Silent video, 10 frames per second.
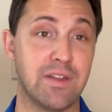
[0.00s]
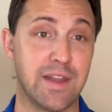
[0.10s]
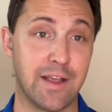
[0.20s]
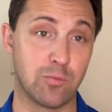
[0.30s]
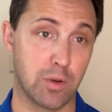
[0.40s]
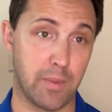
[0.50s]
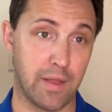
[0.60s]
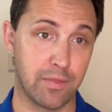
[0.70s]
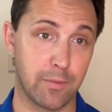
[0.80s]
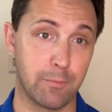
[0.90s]
days per
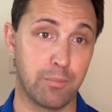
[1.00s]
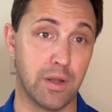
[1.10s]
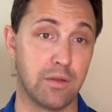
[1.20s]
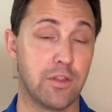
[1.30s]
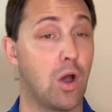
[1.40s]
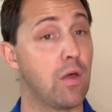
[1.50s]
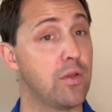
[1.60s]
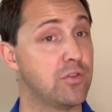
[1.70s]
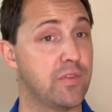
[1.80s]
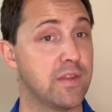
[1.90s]
month. But the
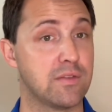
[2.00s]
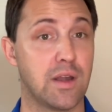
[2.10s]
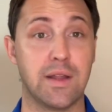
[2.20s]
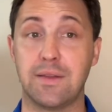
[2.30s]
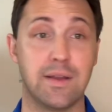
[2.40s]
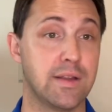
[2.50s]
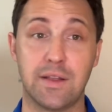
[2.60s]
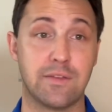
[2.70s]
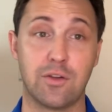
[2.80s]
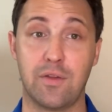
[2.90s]
authors in this study didn't
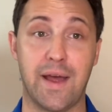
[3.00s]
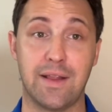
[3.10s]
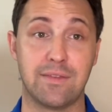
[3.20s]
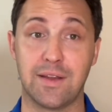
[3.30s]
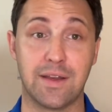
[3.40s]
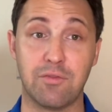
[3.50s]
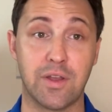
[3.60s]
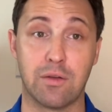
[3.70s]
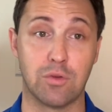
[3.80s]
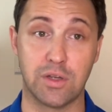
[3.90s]
consider that a
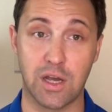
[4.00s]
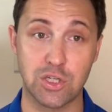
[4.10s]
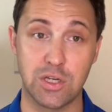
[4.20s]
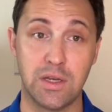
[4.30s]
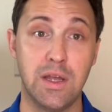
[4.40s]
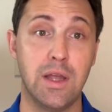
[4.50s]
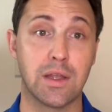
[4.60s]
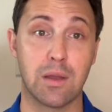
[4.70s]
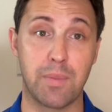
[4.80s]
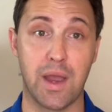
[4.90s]
significant reduction
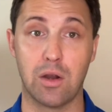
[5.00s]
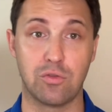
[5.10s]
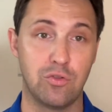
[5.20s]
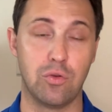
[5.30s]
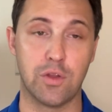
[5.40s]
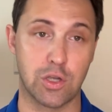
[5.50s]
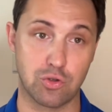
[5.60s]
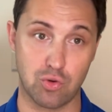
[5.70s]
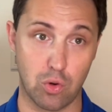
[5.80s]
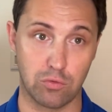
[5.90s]
compared to the
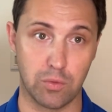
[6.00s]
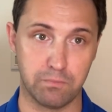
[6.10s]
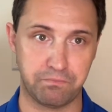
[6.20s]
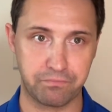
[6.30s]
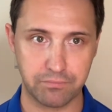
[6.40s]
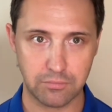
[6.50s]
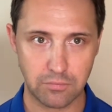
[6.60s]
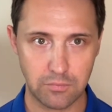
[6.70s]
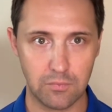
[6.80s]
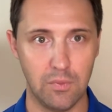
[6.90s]
control group.
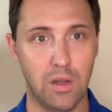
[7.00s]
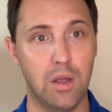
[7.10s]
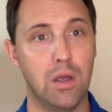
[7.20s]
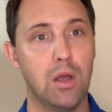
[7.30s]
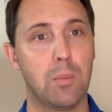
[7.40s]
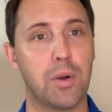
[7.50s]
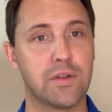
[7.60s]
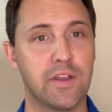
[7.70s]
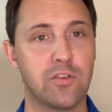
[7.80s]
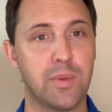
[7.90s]

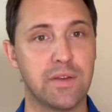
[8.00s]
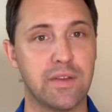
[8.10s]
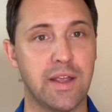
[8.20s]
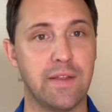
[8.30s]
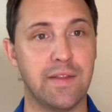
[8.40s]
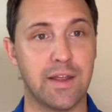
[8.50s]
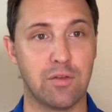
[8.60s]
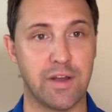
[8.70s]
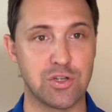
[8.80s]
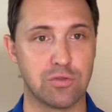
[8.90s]
Participants in the
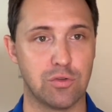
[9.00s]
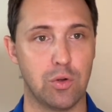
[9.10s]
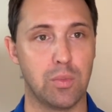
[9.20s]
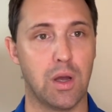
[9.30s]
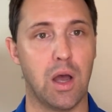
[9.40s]
intervention group